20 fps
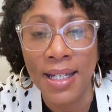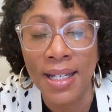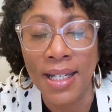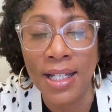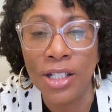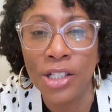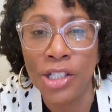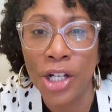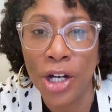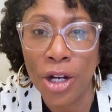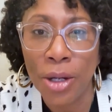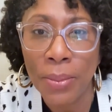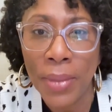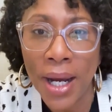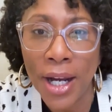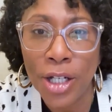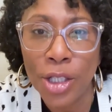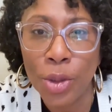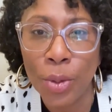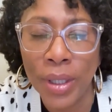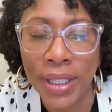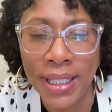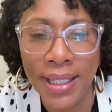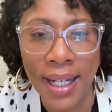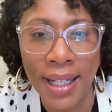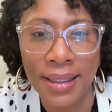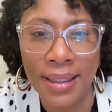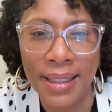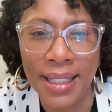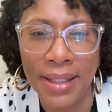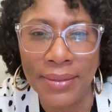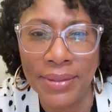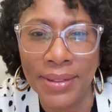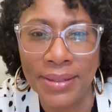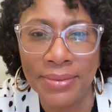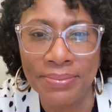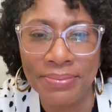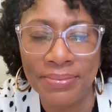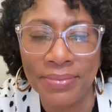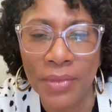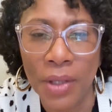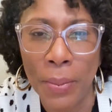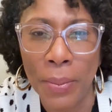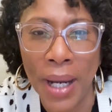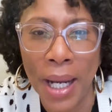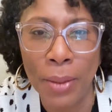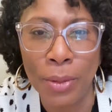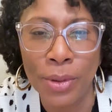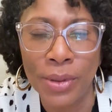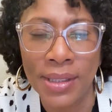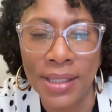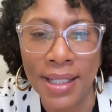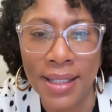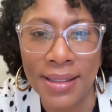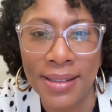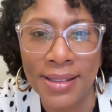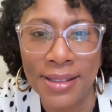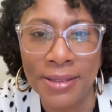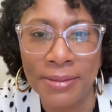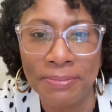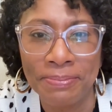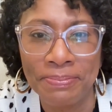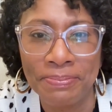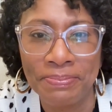In Jeremiah 29 11, the Bible says,